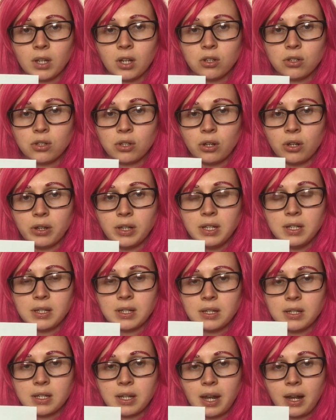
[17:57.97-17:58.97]
So this
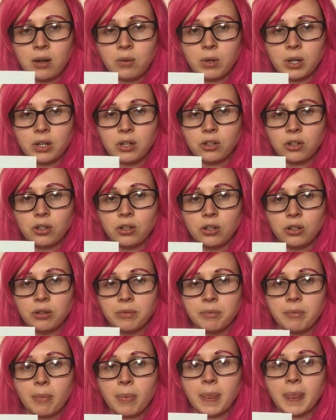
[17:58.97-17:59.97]
is our k.
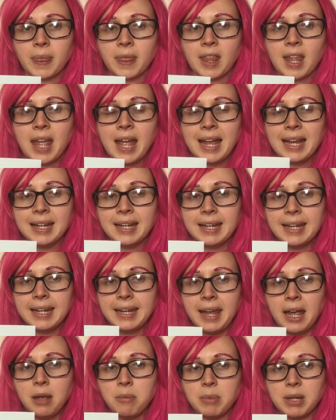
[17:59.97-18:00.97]

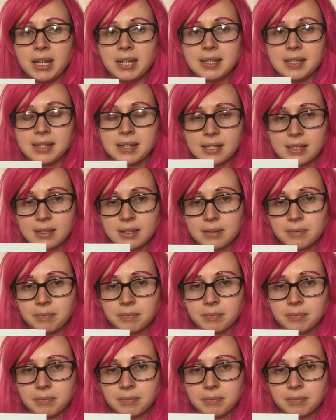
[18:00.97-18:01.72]
Chemist.